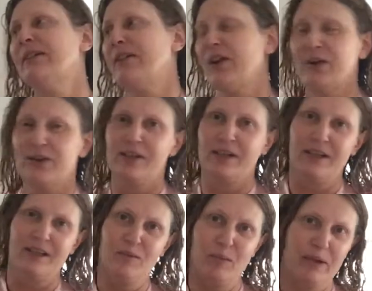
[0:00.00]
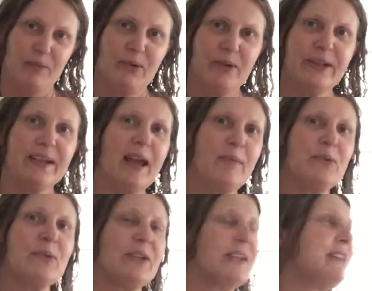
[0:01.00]
Those decent people in
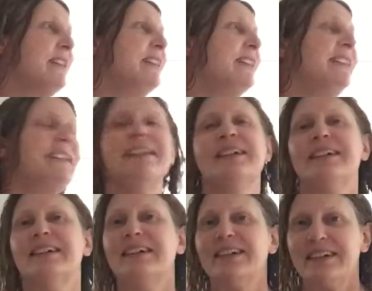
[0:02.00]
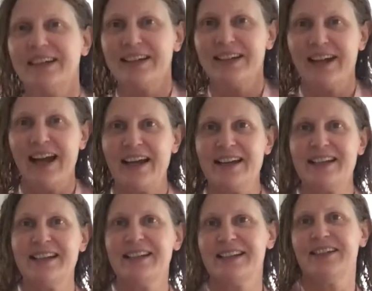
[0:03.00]
Hamilton in the
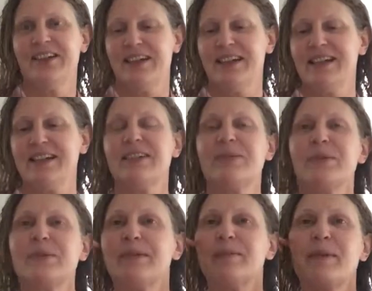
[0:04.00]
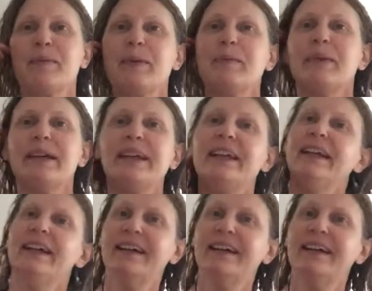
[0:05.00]
80s and 90s will remember me.